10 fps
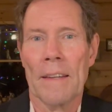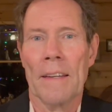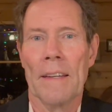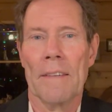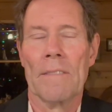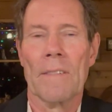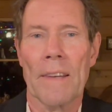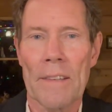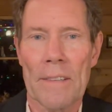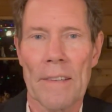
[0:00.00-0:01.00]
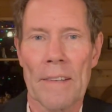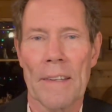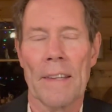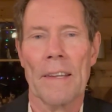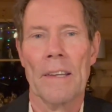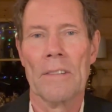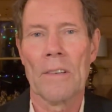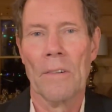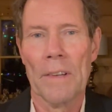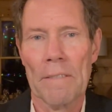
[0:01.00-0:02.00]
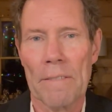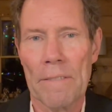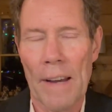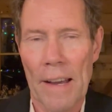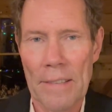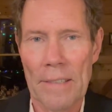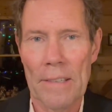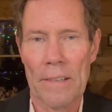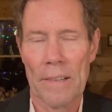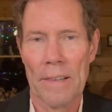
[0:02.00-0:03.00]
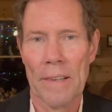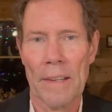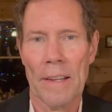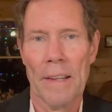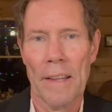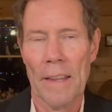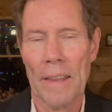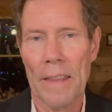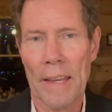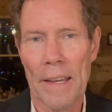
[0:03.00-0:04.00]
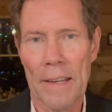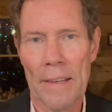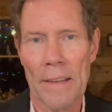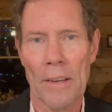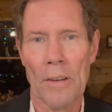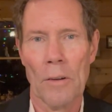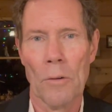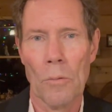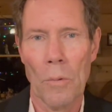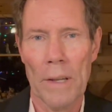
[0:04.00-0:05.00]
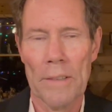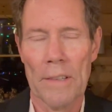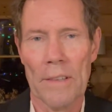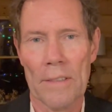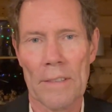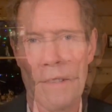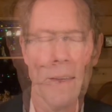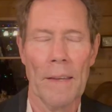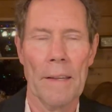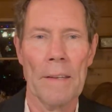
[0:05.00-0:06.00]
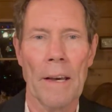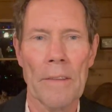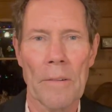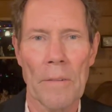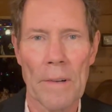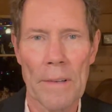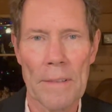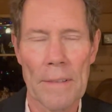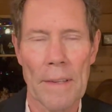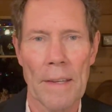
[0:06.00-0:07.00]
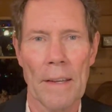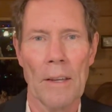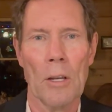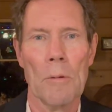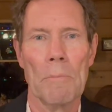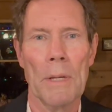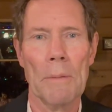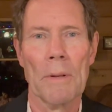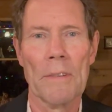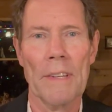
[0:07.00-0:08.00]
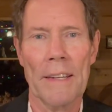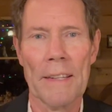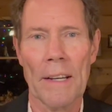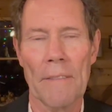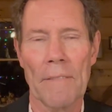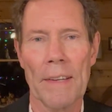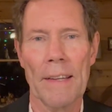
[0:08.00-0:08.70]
Inflation is going faster than wages. In other words, people's income